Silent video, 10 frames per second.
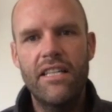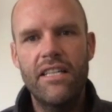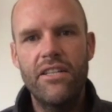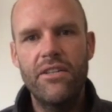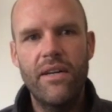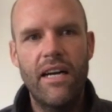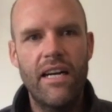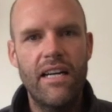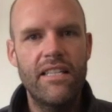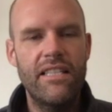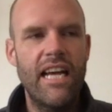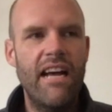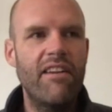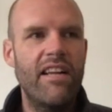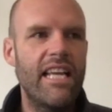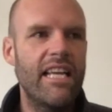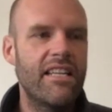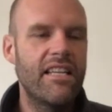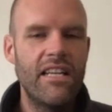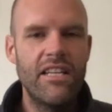Do you have
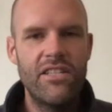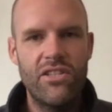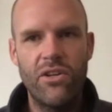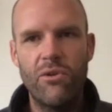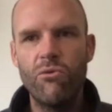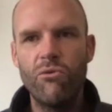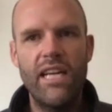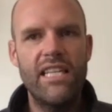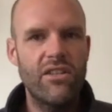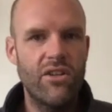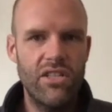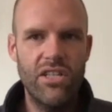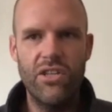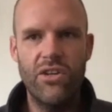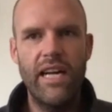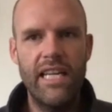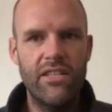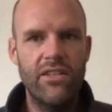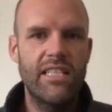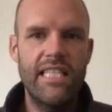any sort of resources or any
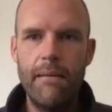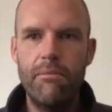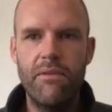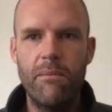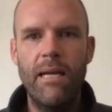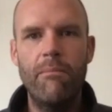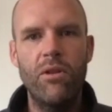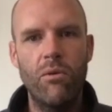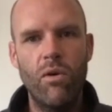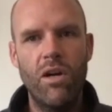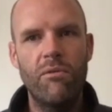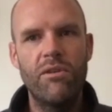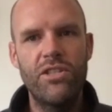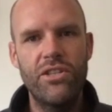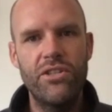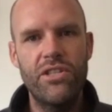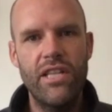sort of tips for people that want to reduce